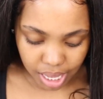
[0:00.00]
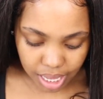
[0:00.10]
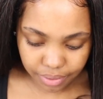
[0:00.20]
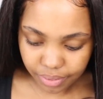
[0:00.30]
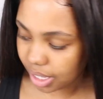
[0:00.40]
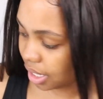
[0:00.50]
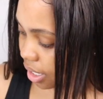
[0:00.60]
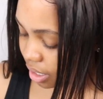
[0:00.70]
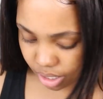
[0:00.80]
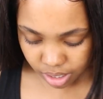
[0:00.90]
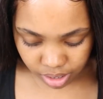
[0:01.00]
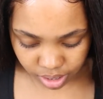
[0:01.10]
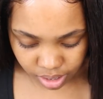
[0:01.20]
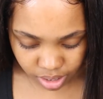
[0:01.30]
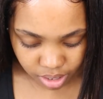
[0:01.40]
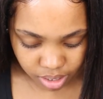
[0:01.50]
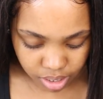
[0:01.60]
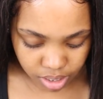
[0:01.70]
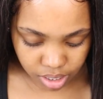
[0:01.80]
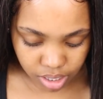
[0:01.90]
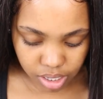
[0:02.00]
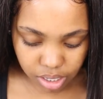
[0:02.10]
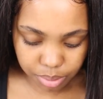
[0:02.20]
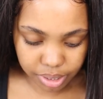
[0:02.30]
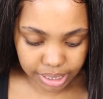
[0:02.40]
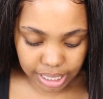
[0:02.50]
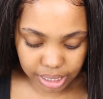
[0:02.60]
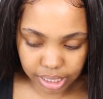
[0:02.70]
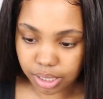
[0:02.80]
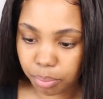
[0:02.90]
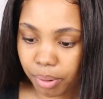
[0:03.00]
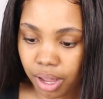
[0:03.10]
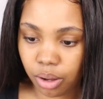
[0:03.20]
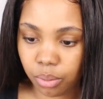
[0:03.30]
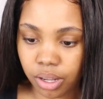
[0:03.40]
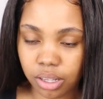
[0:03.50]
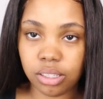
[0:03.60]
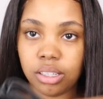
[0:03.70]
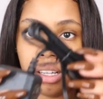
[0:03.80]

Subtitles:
And then I'm gonna take this power